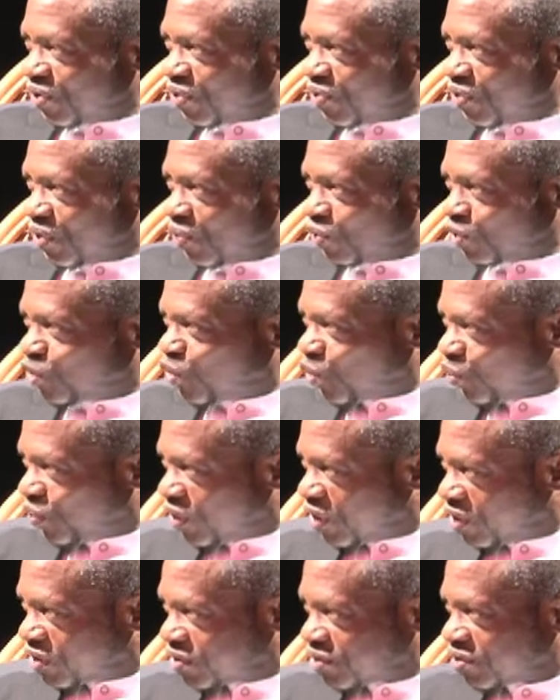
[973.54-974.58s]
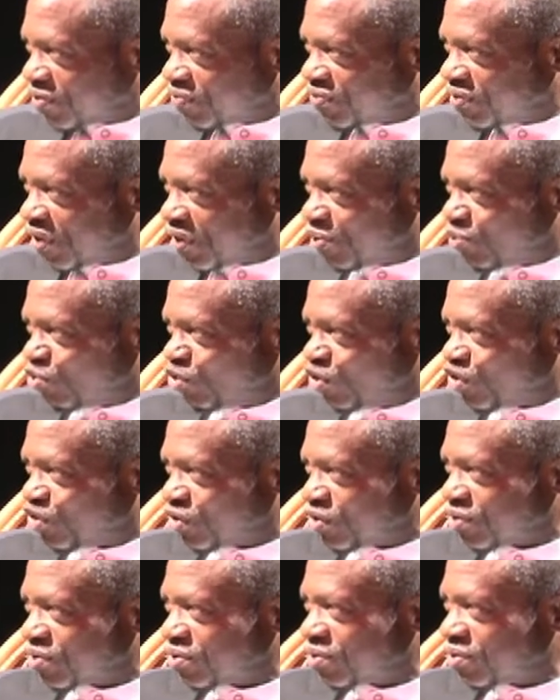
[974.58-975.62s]
There were 2 weeks of
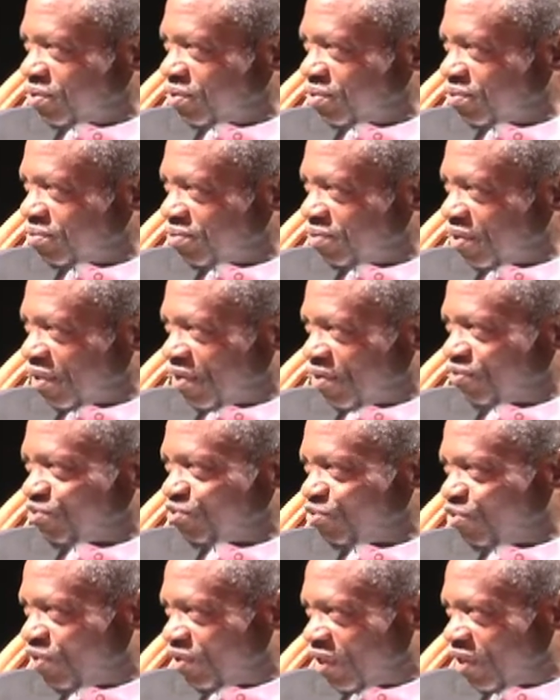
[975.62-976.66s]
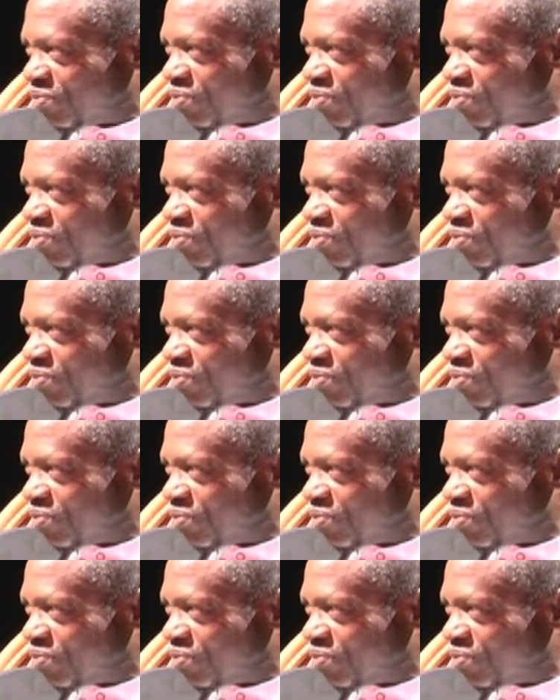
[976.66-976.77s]
celebrations. After all, I